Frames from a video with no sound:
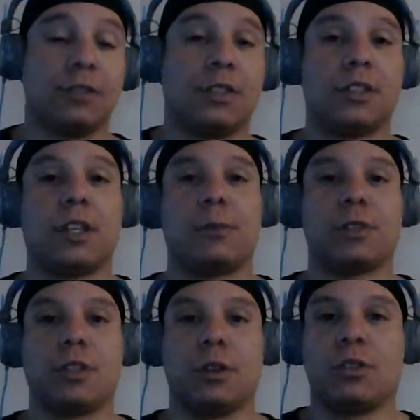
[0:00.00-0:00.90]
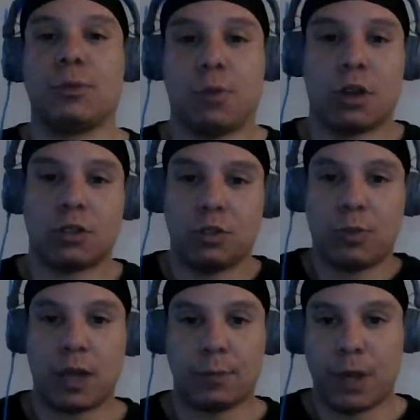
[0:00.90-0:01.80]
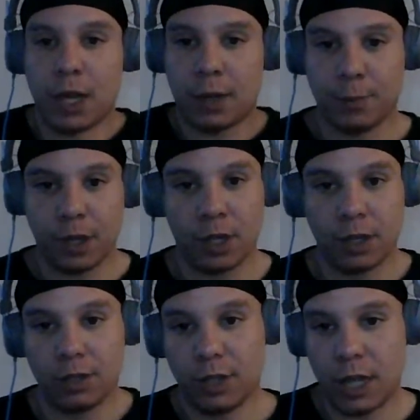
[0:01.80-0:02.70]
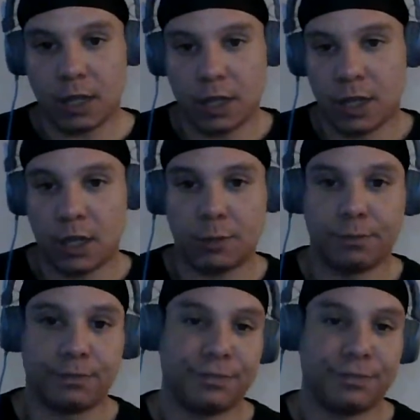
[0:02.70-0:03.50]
This episode is brought to you by podpage.com.